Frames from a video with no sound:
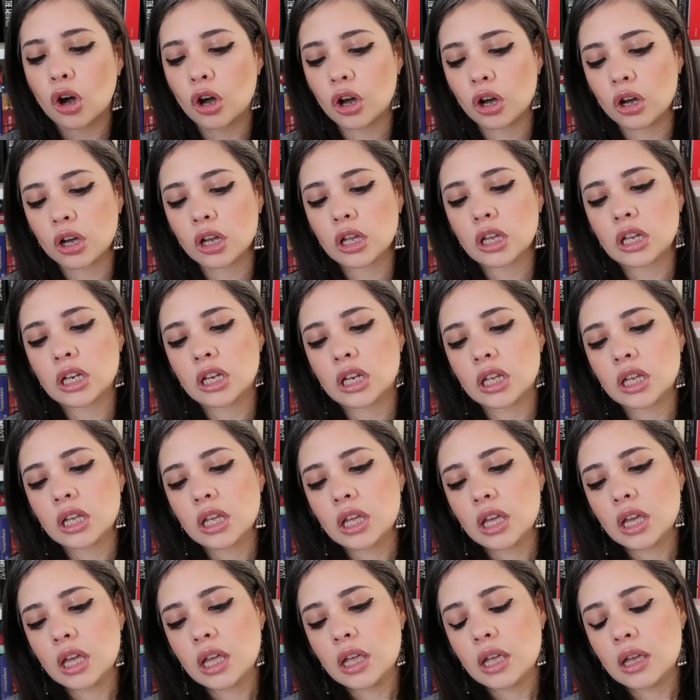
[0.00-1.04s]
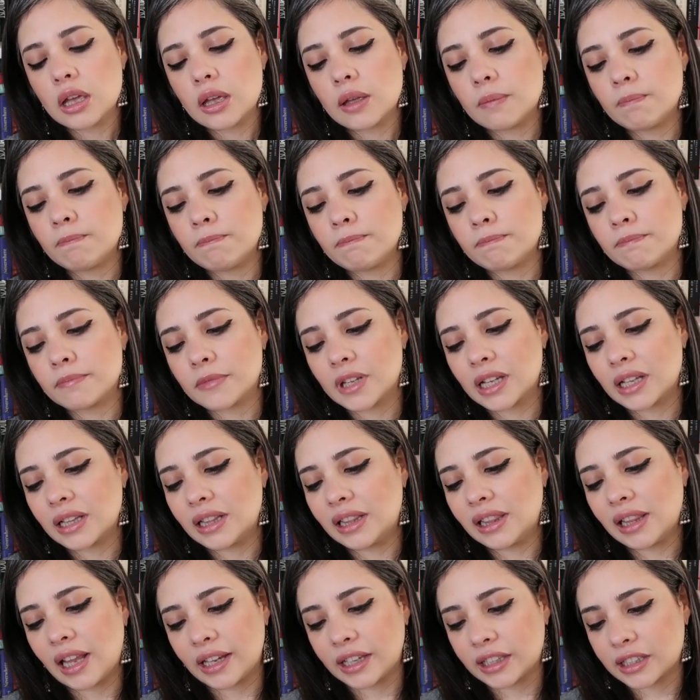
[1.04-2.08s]
on
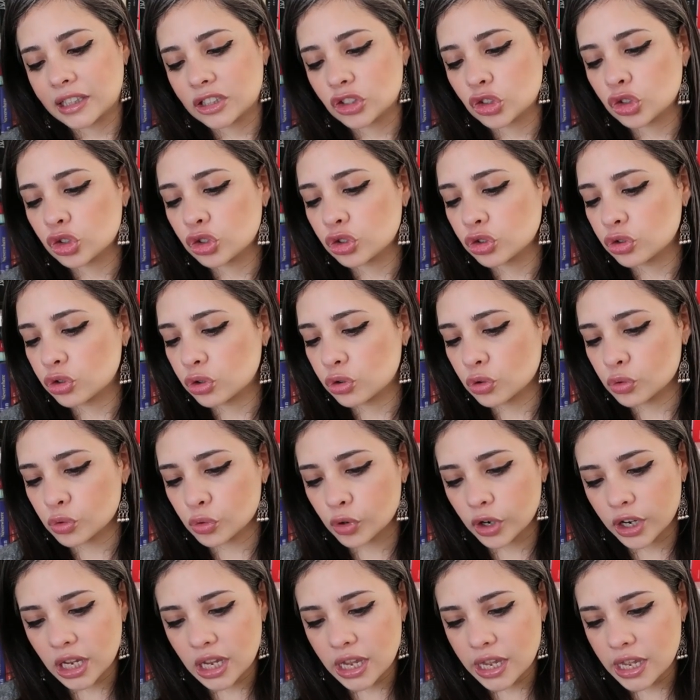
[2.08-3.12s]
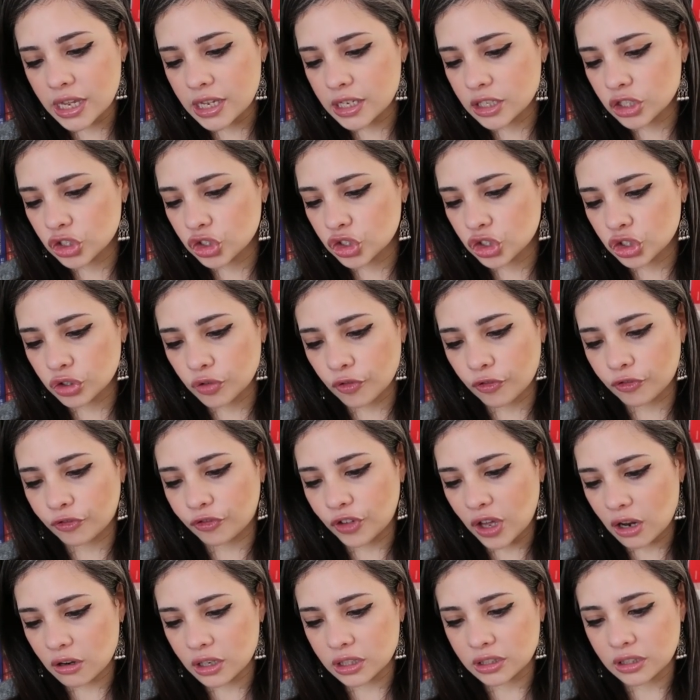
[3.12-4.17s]
like strange
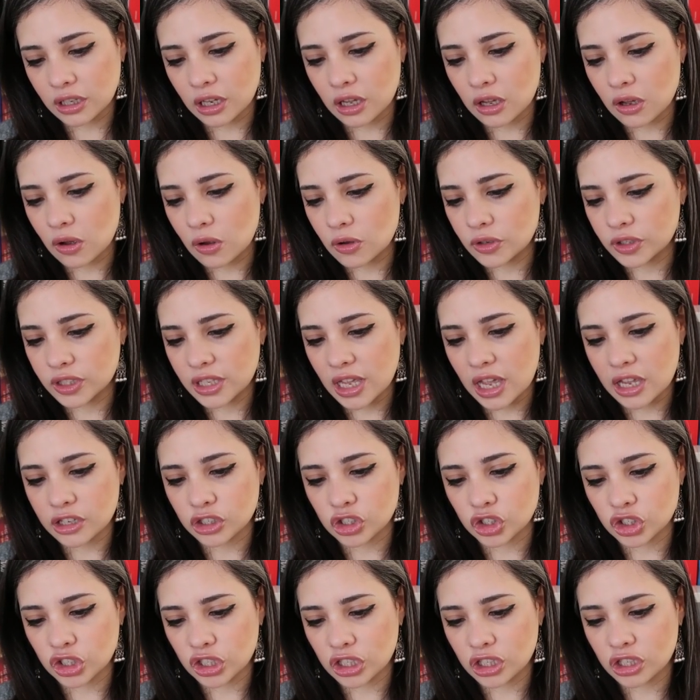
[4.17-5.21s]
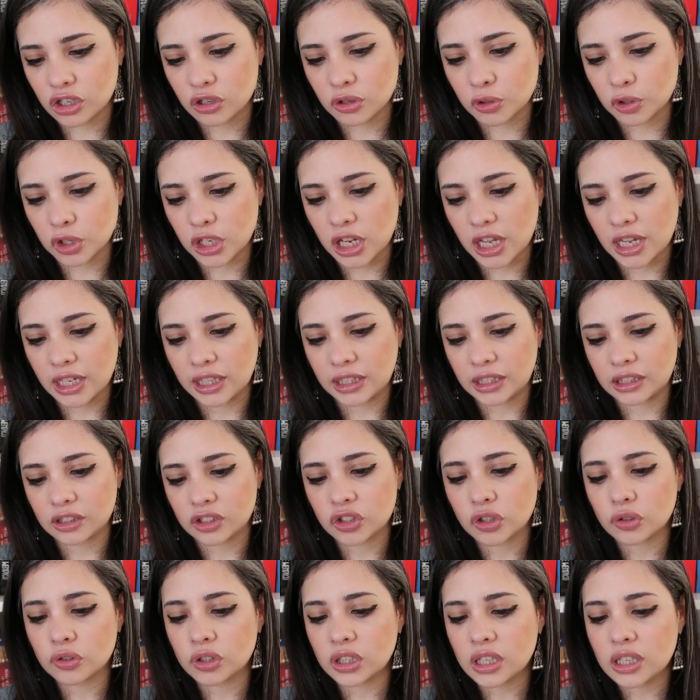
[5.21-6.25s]
fairy tales that she created.
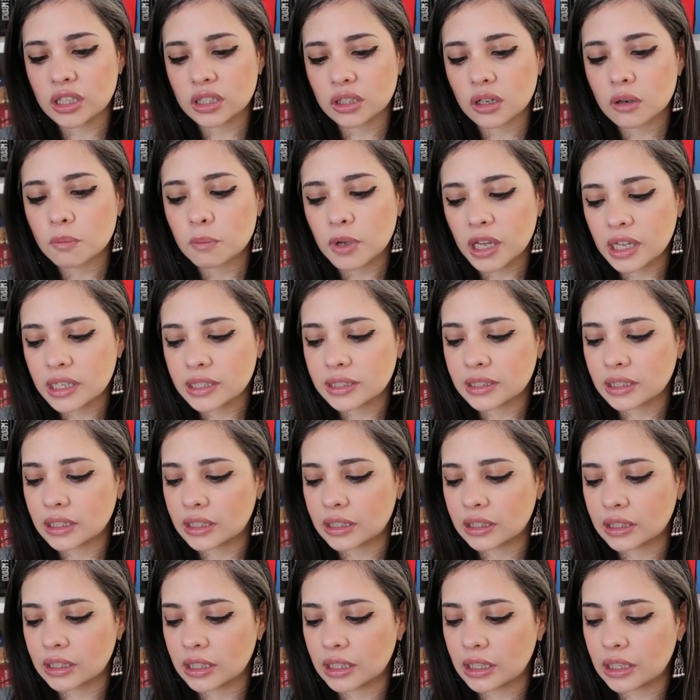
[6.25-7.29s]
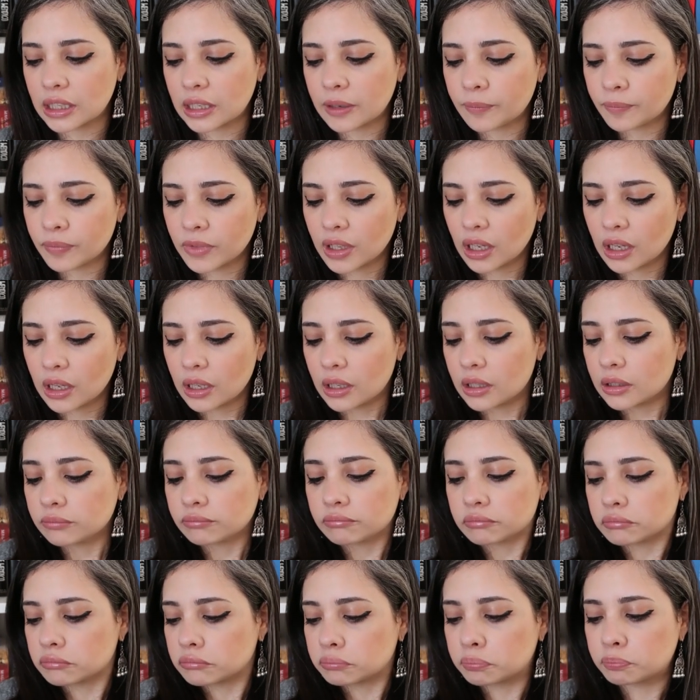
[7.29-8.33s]
So these are basically
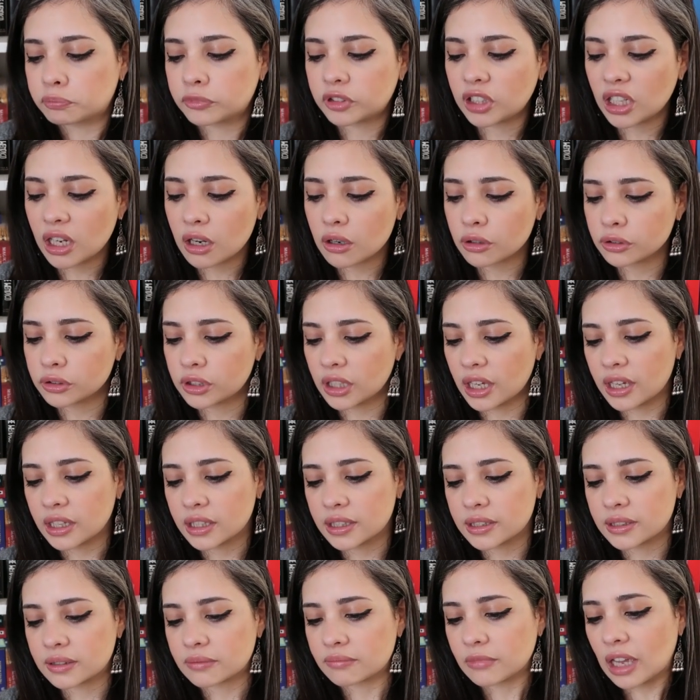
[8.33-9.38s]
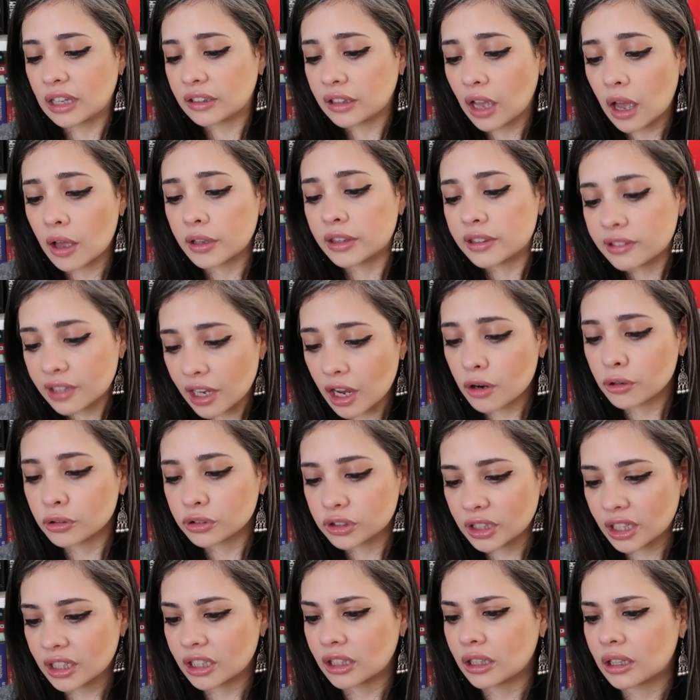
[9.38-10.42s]
tarot deck a, a
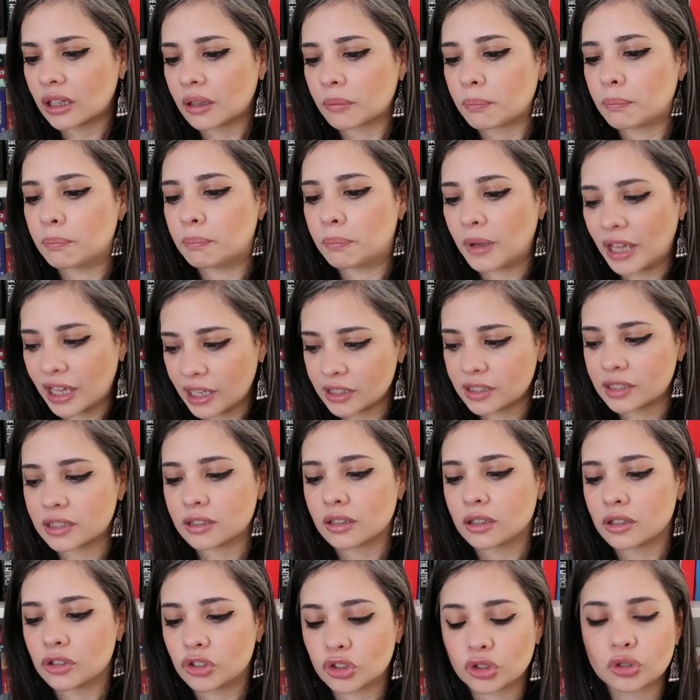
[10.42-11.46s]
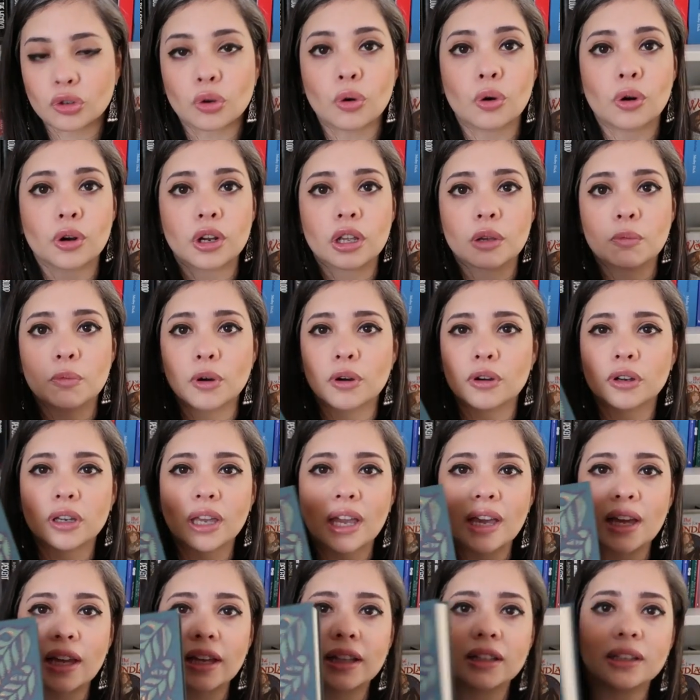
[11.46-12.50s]
tarot deck based
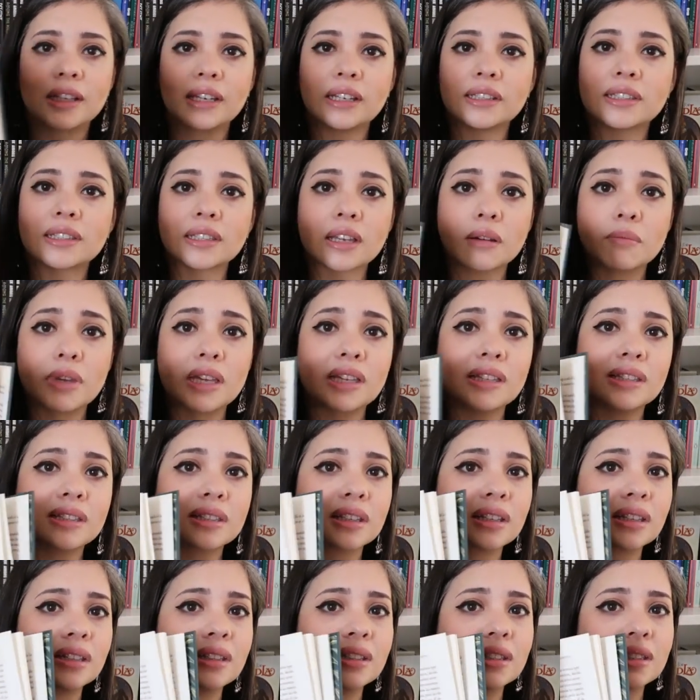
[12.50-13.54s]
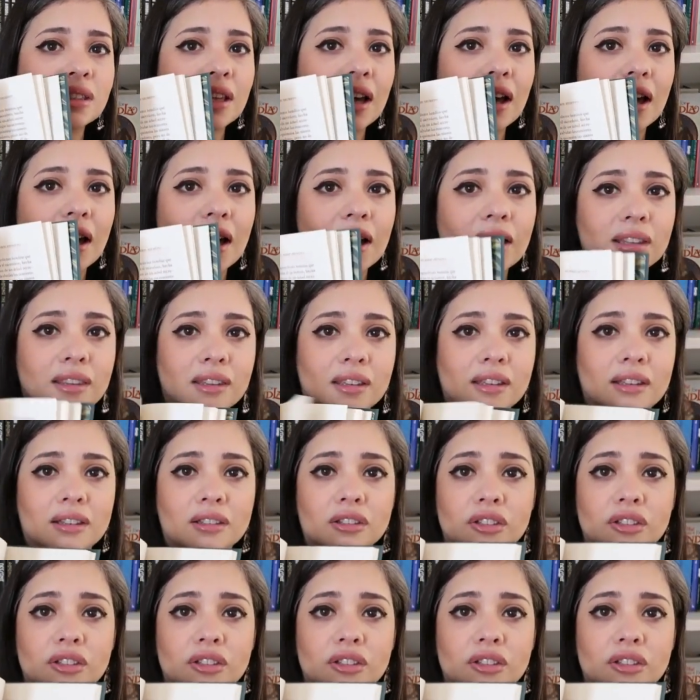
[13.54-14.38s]
storybook and it's amazing inside the